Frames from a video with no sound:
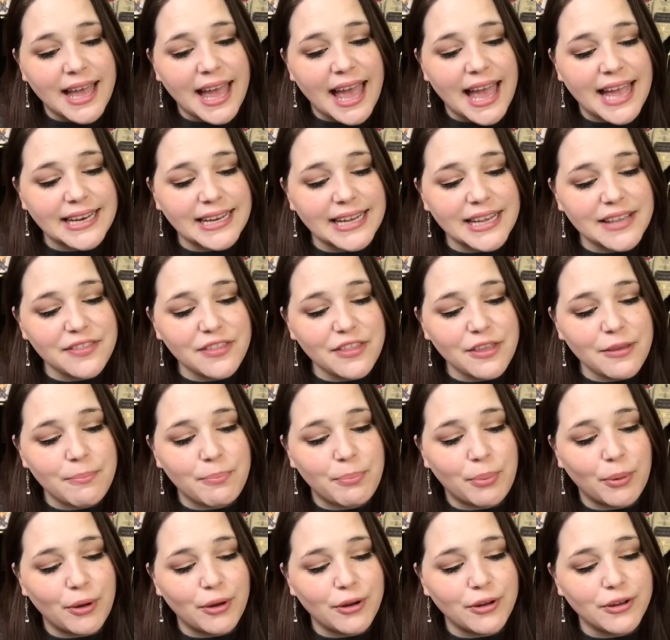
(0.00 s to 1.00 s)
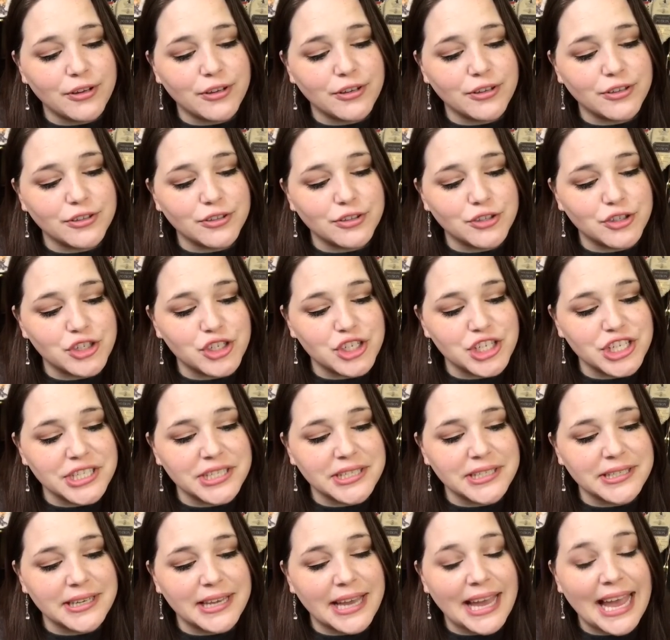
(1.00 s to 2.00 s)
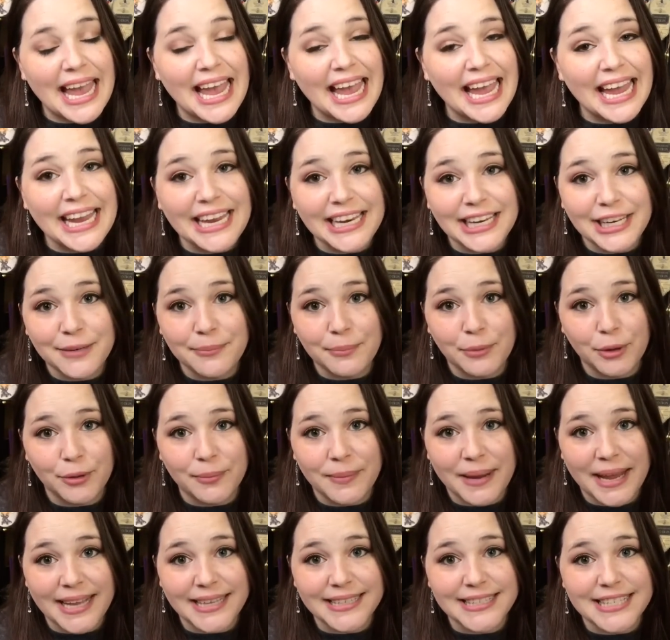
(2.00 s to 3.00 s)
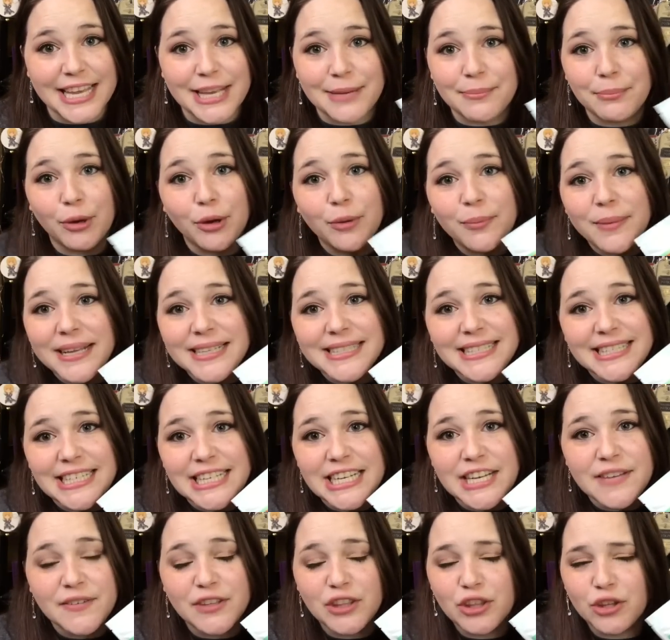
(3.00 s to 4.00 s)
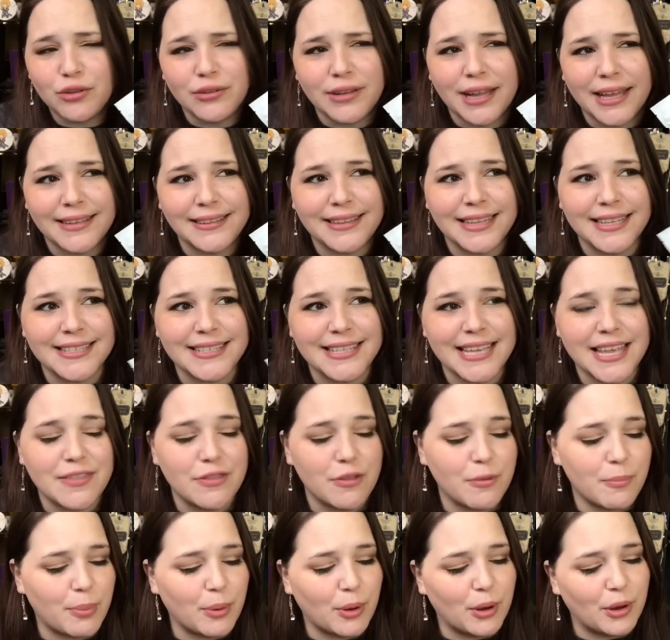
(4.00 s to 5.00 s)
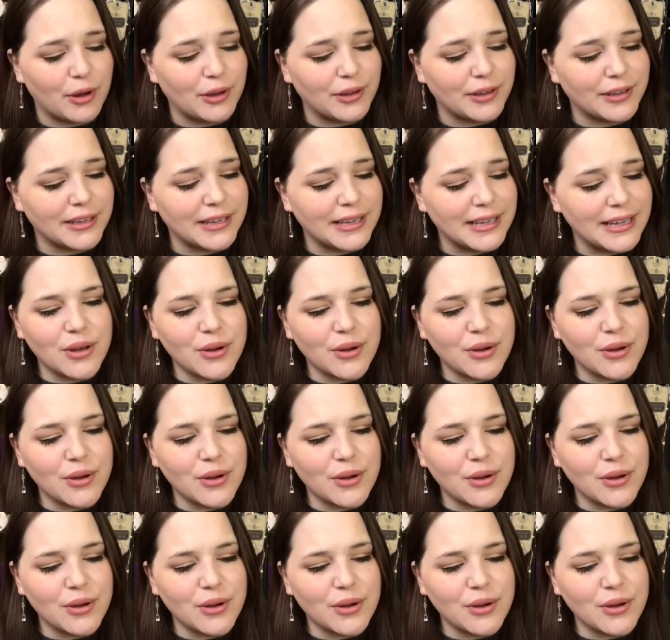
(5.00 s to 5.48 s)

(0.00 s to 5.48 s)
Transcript: And in the book, she hated mermaids, and mermaids didn't even look like this in the book.